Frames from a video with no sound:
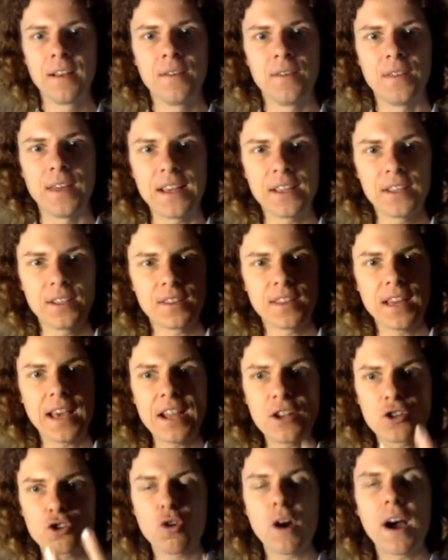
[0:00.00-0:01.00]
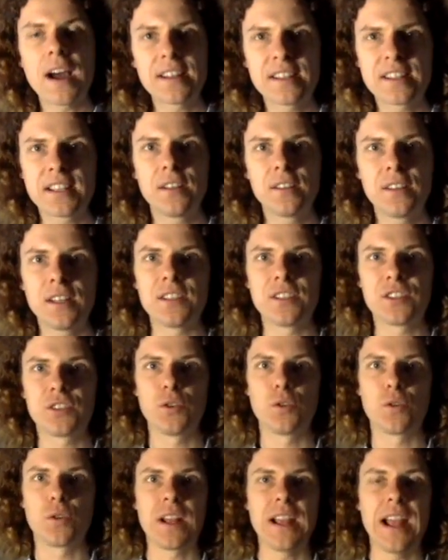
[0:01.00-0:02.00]
They try to tell their
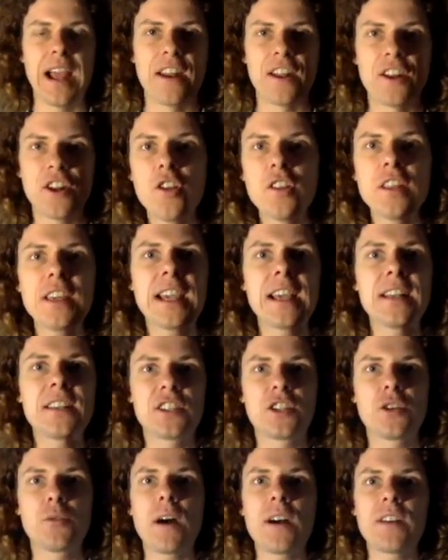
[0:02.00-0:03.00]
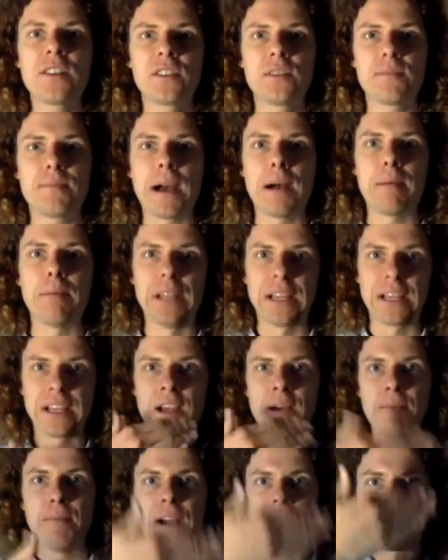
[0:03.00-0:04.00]
story, and it only gets to us, the public,
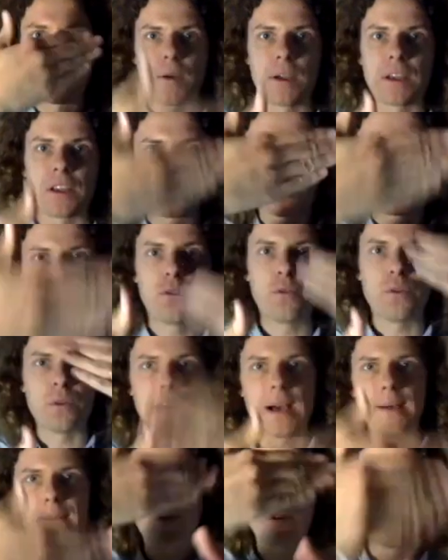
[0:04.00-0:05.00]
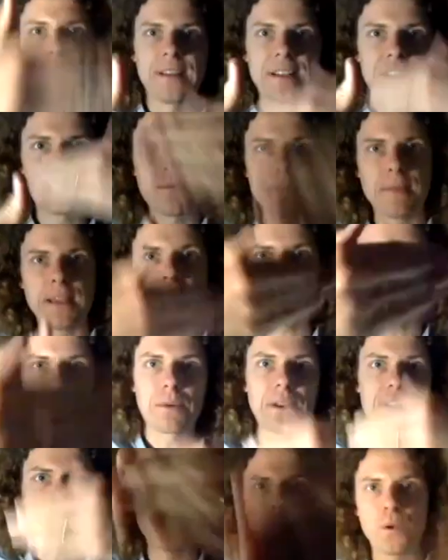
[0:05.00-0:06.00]
by going through a number of
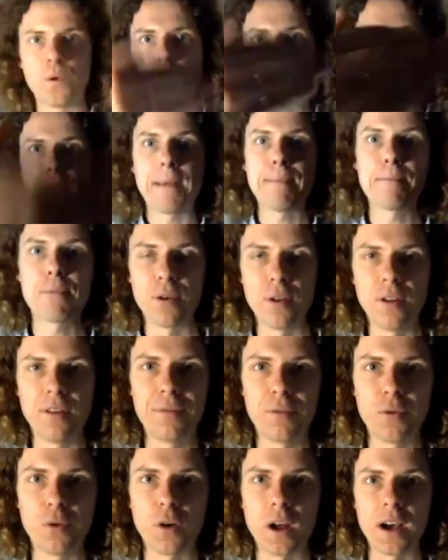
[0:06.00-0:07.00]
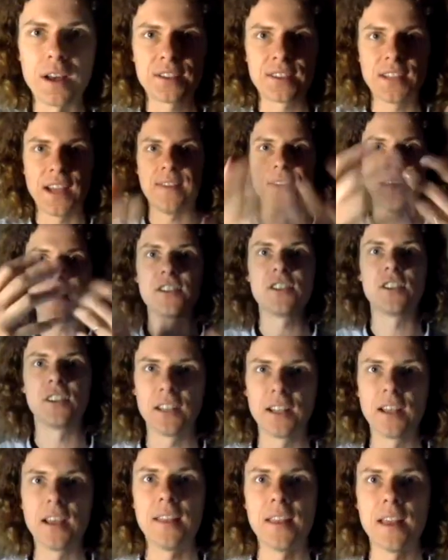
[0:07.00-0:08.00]
intermediaries who remember it for us and
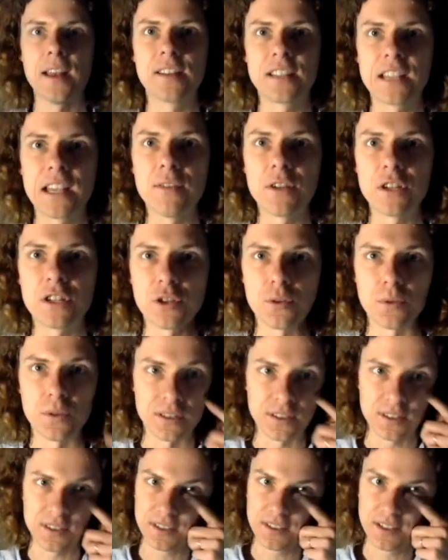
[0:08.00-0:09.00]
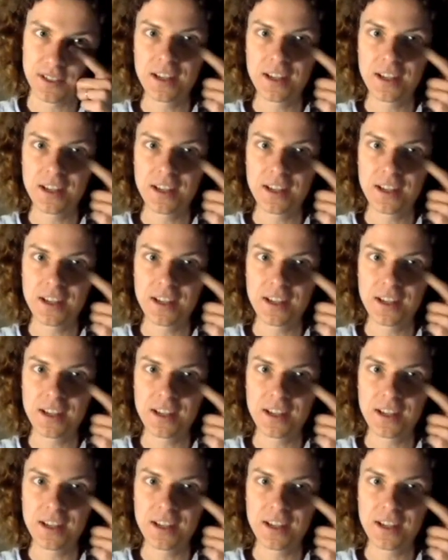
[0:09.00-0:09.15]
then give it to us.